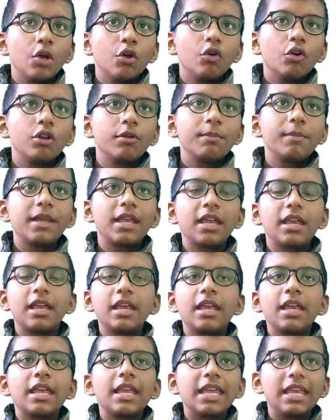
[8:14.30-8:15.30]
would
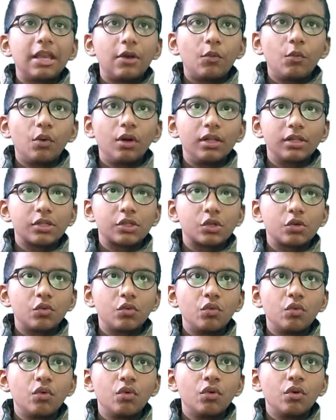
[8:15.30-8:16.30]
be equals
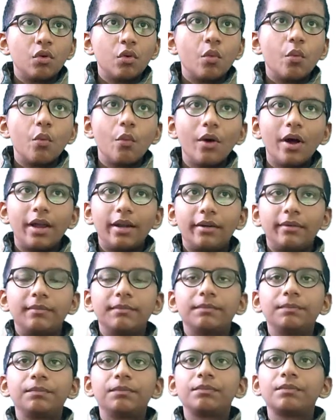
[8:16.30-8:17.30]
to 1.
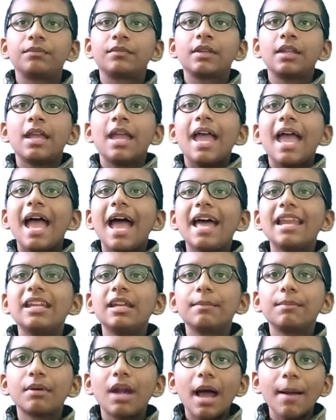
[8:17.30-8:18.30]
And
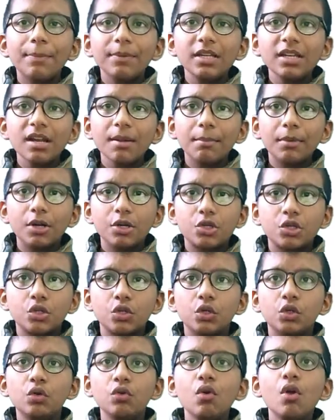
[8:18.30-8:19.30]
in property number
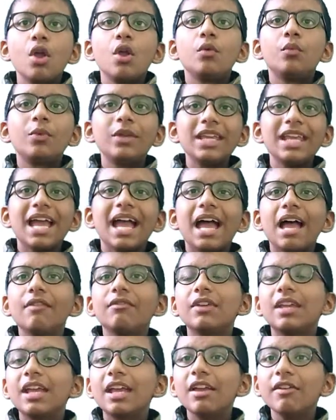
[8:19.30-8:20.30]
2, we
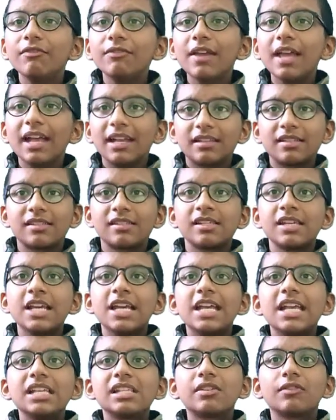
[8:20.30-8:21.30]
have if x
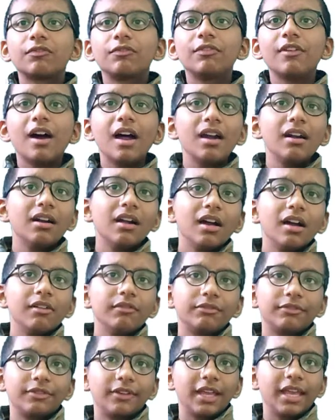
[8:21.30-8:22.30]
is far
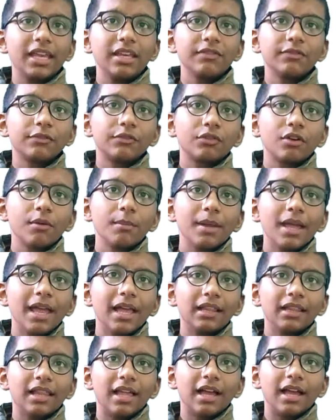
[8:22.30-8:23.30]
away from
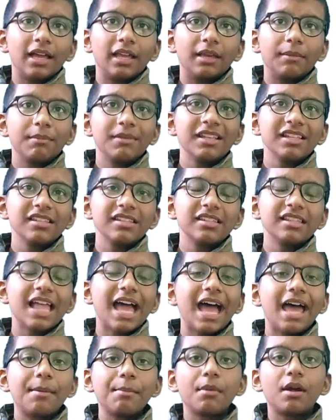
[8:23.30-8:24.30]
li, means
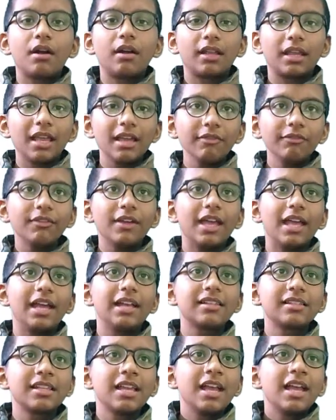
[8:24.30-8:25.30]
landmark. If
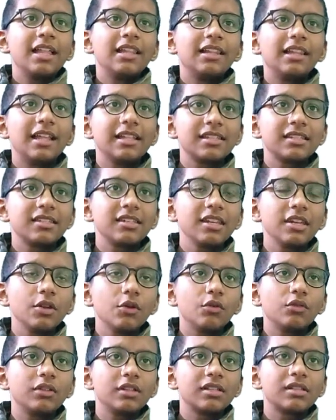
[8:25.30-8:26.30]
x, let's
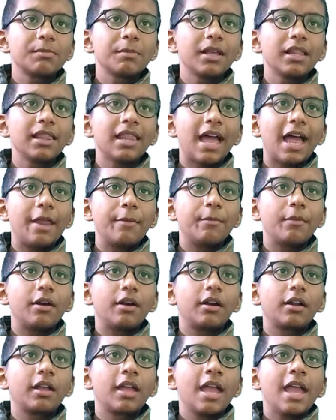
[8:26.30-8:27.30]
denote this is my
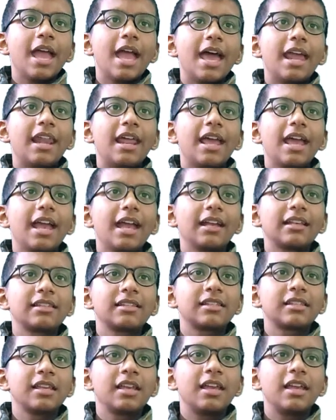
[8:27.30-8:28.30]
landmark and
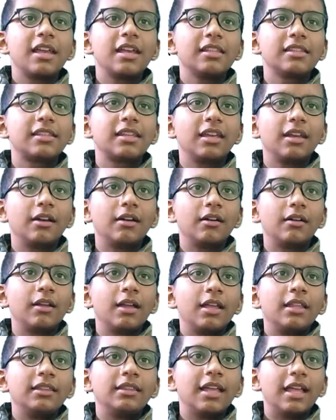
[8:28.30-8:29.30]
x is here,
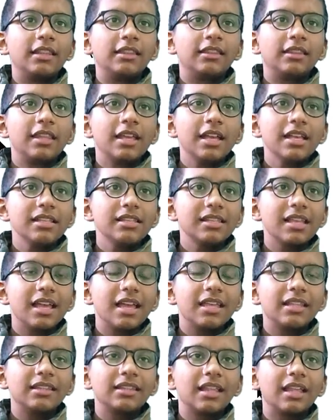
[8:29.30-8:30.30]
then this
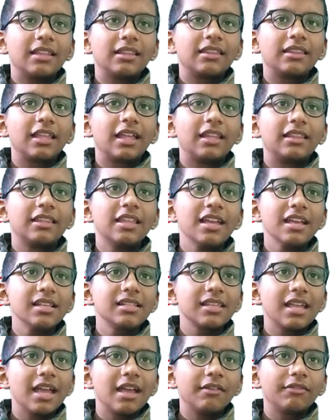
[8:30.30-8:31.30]
and then
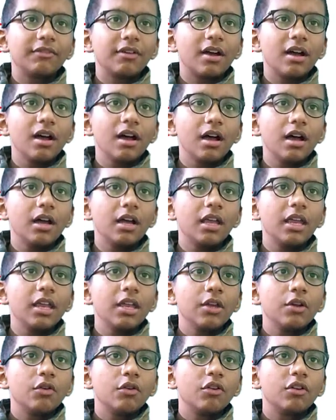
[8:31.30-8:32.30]
this
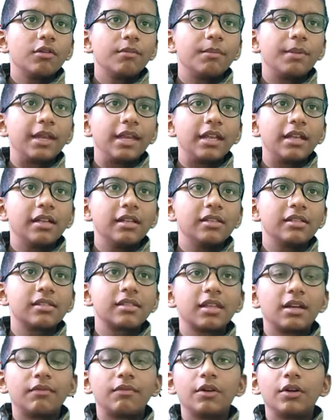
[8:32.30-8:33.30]
fi would be
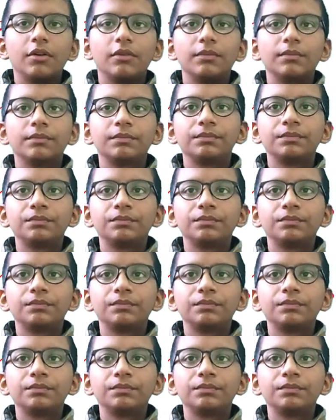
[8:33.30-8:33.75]
0.